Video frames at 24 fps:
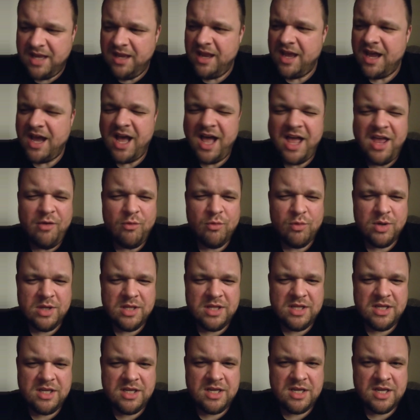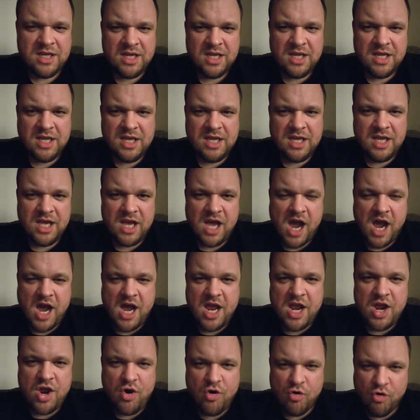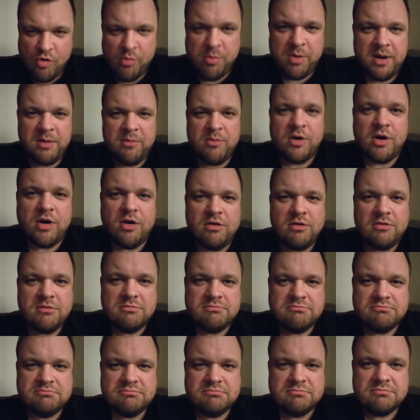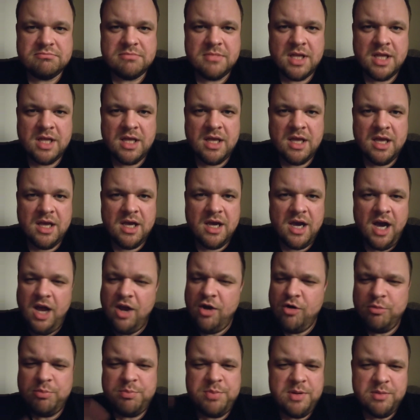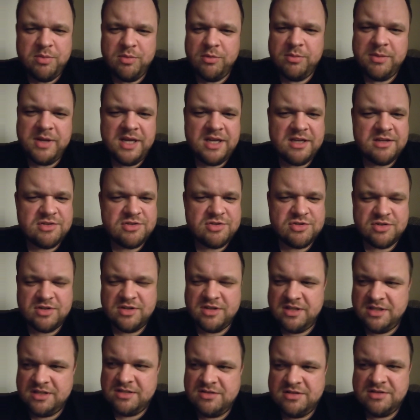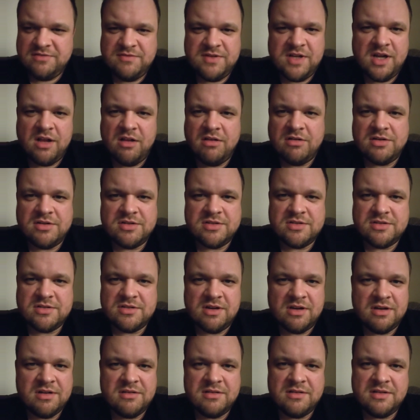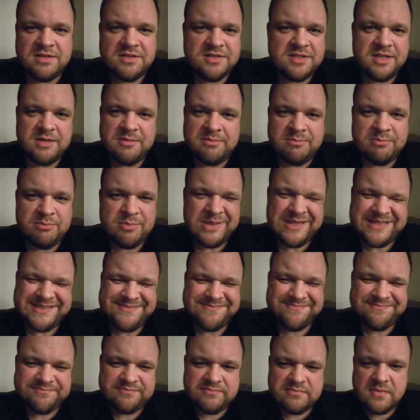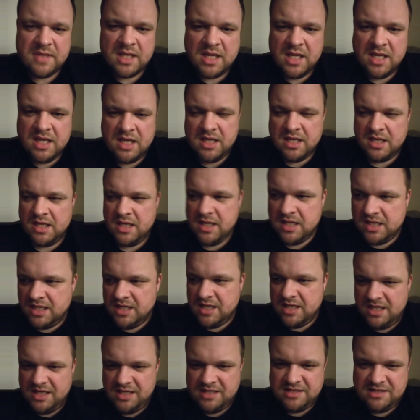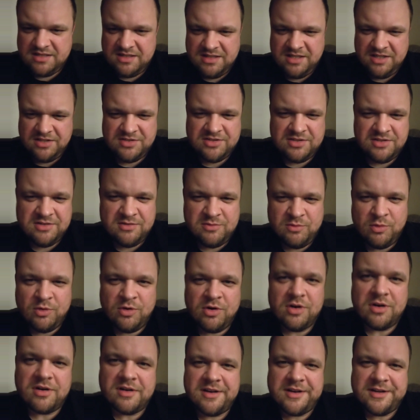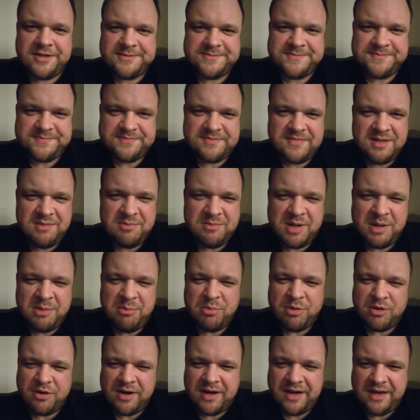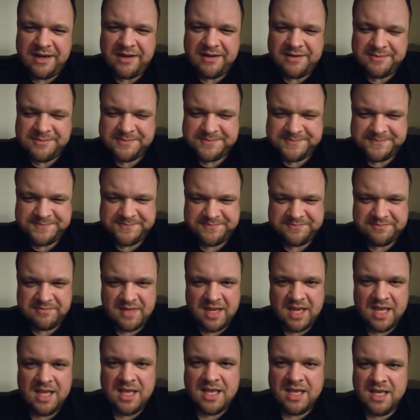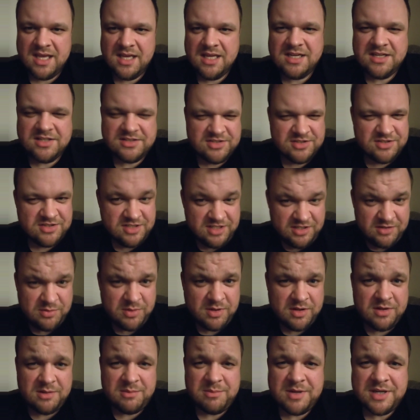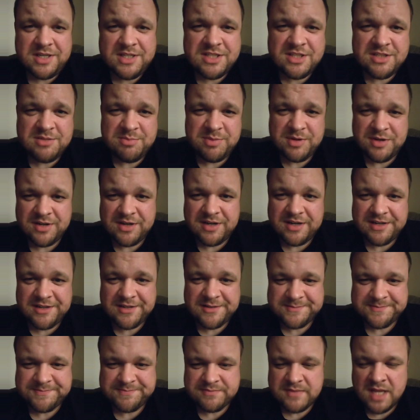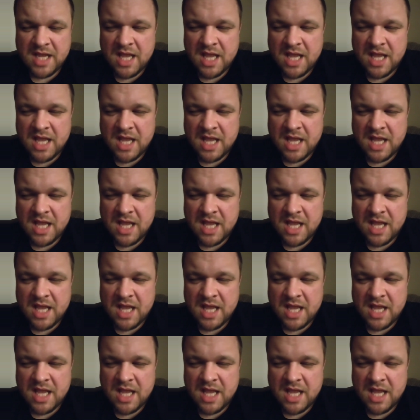Okay, I hope I'm wrong. I hope people make trillions of dollars on the Zim, but it doesn't work in my brain. It doesn't sit well in my spirit.